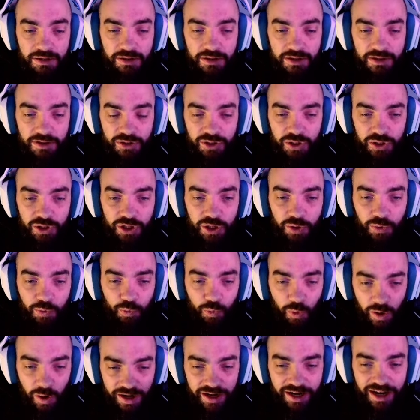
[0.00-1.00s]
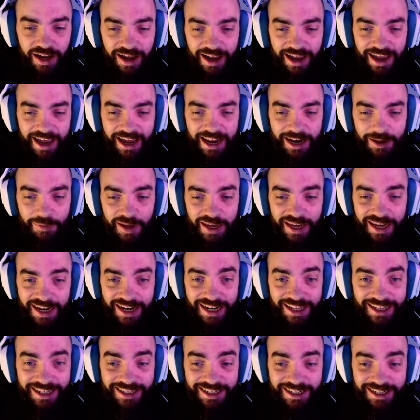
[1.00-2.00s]
There's only one guy ahead of me, and
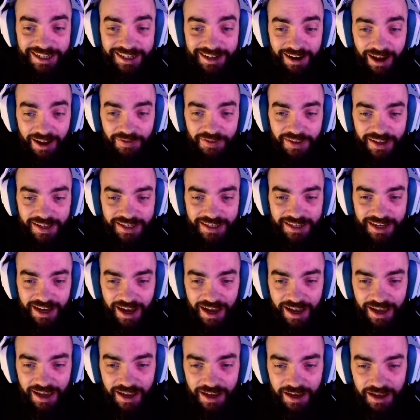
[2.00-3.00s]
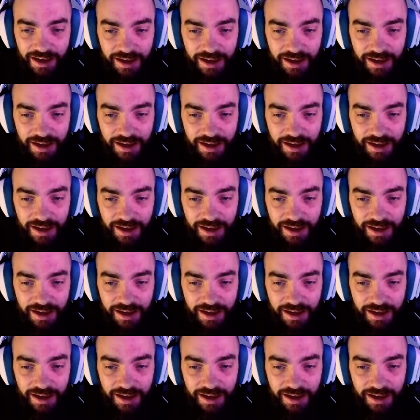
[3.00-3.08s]
it's not this guy.